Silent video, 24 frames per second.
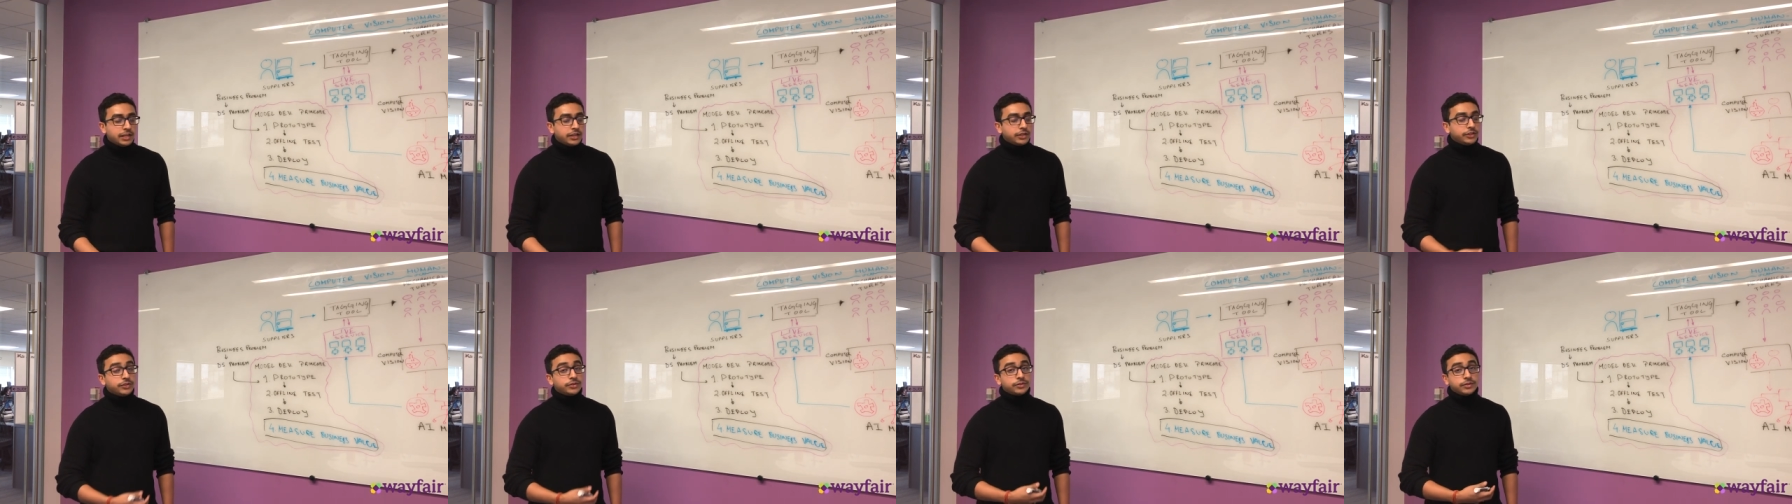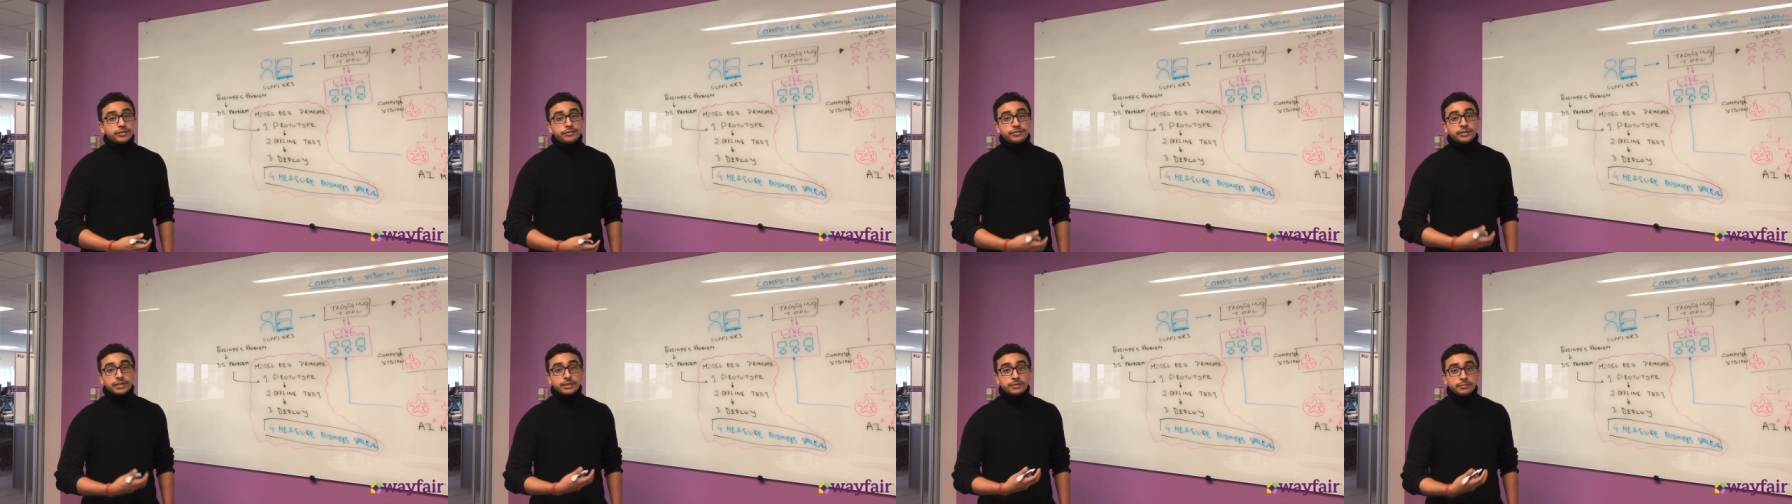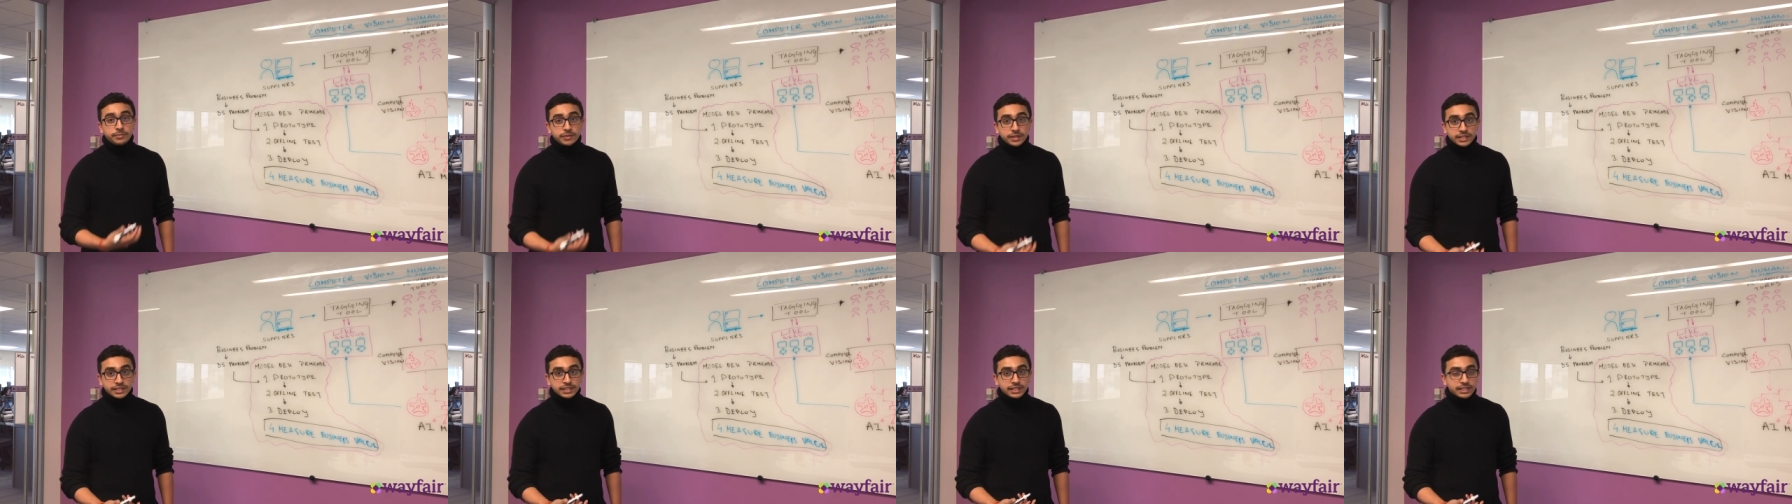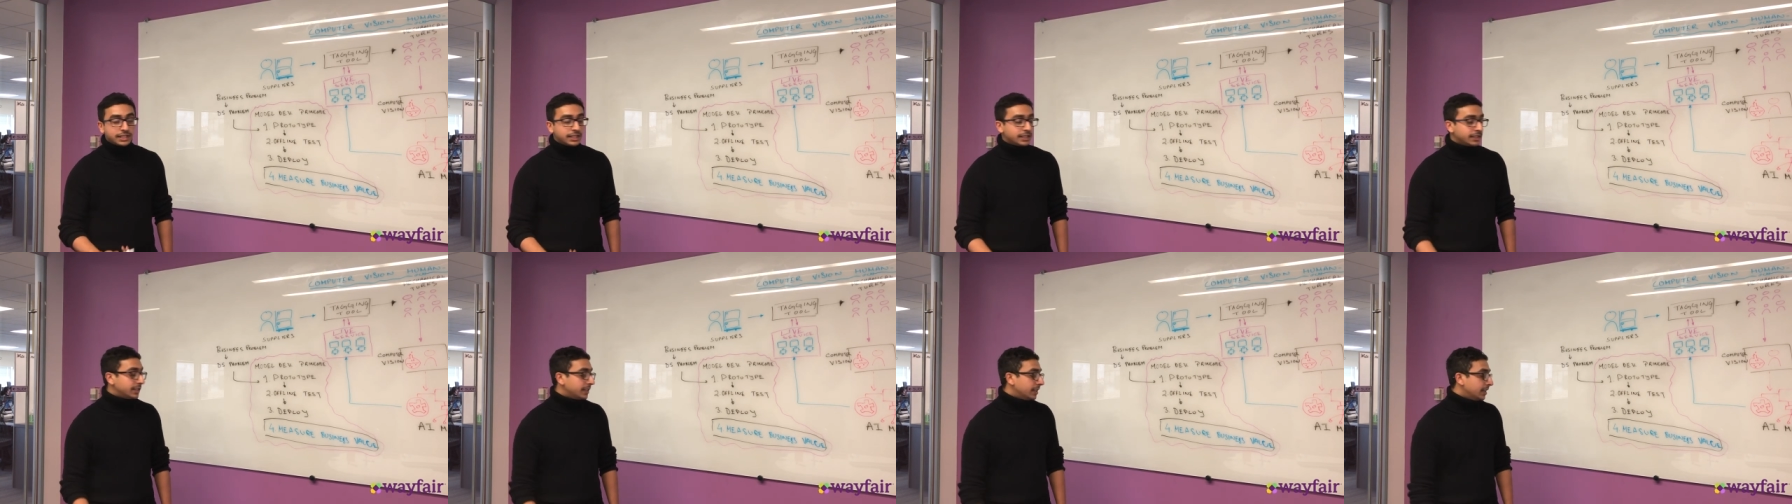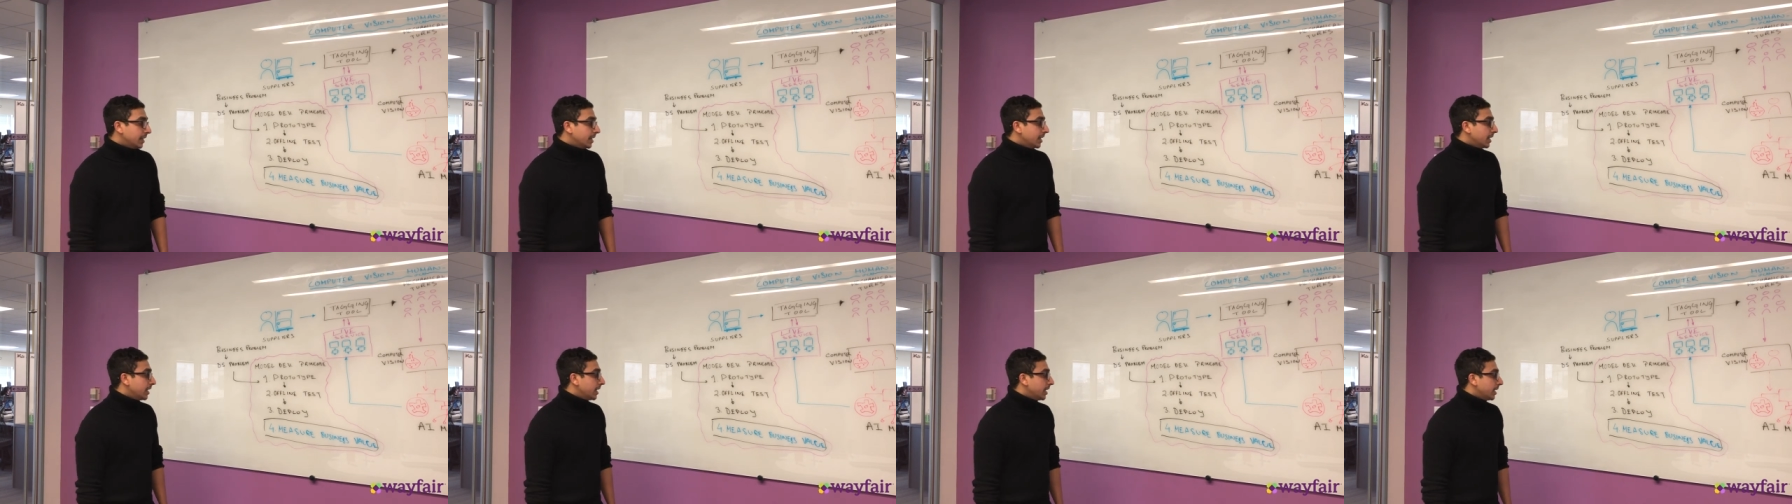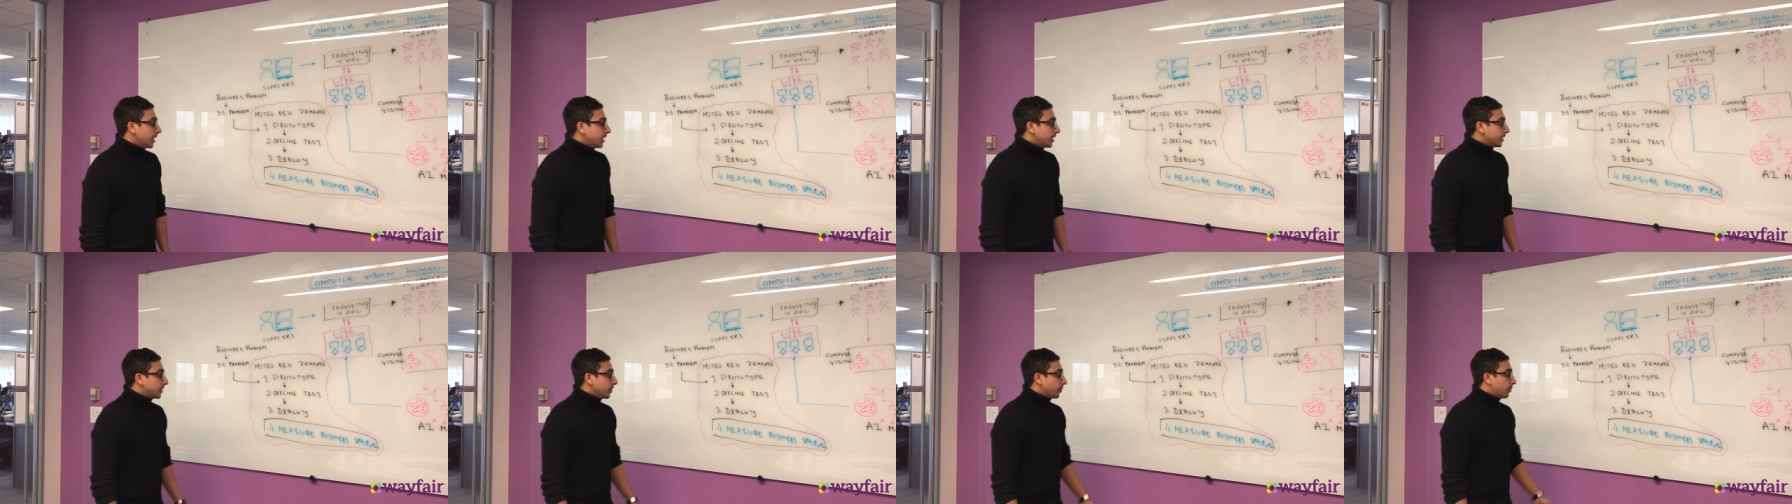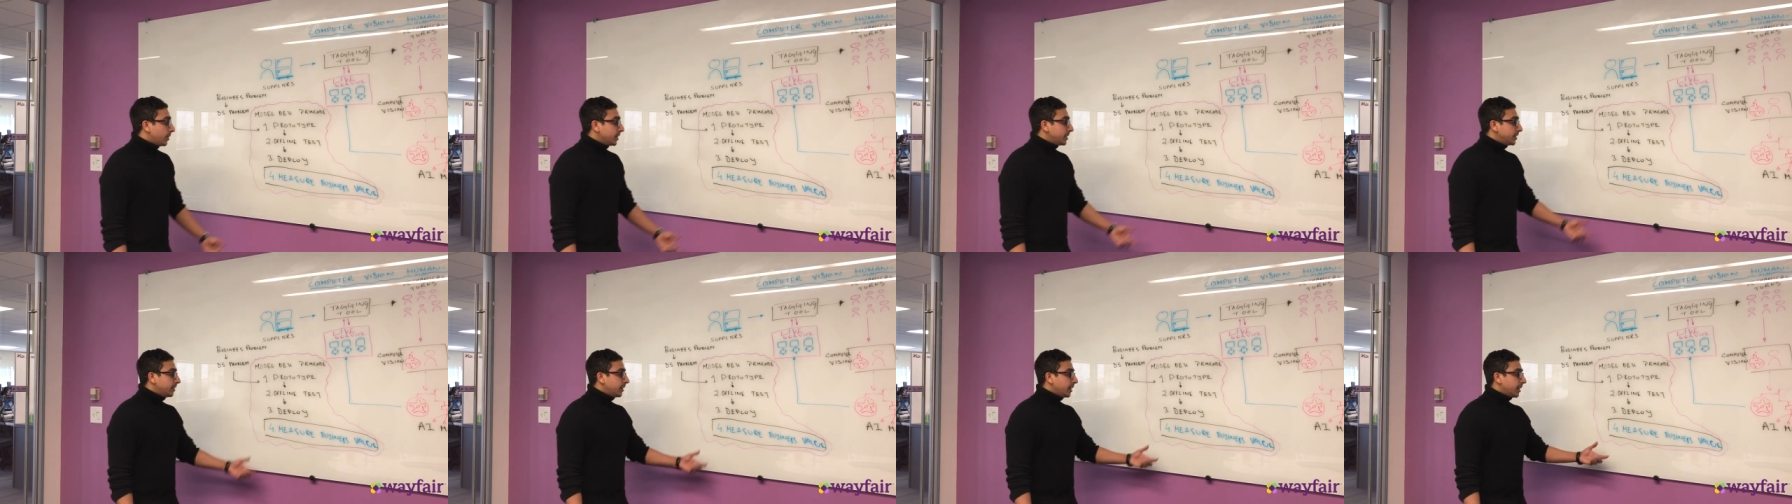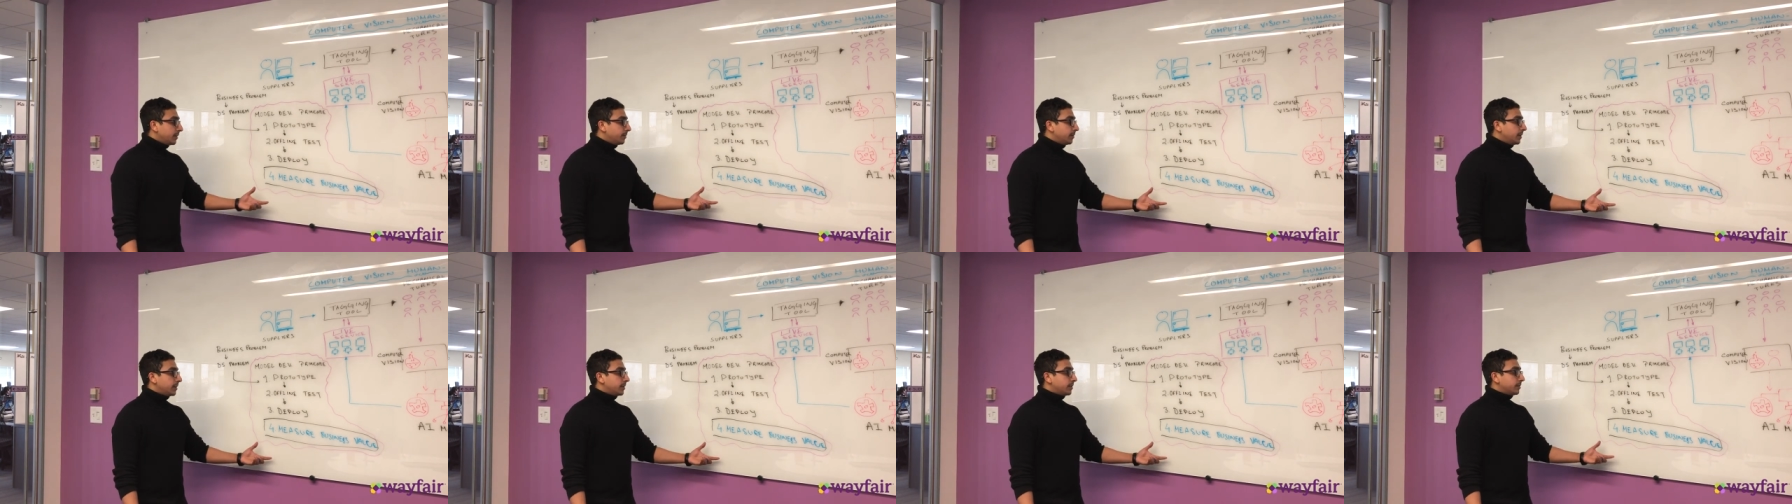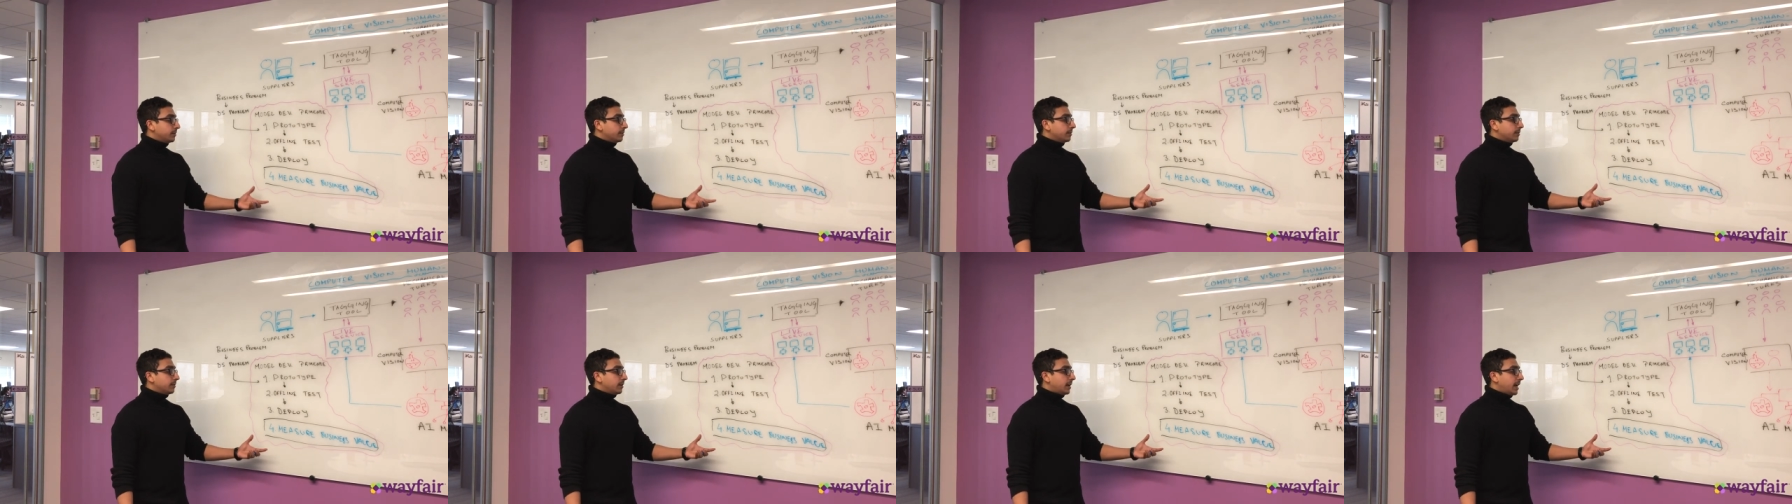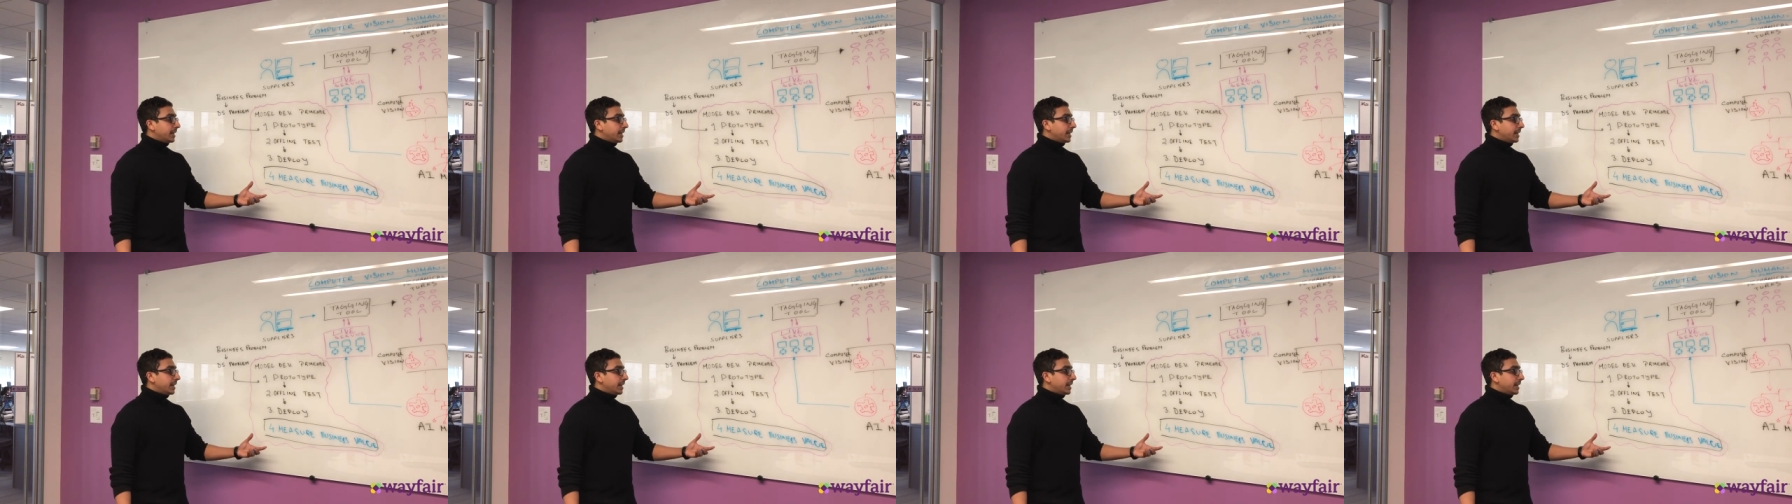useful for the business. So once you're able to